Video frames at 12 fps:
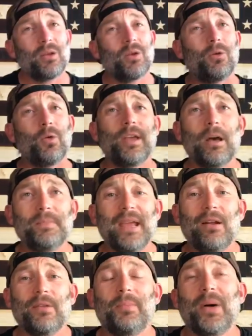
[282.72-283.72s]
quick
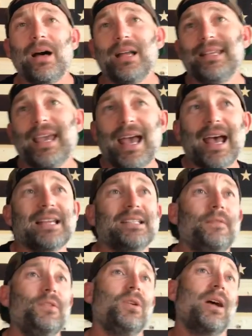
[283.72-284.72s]
update on the podcast.
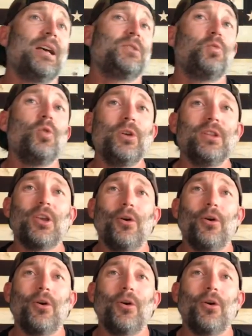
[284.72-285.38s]
If you guys would,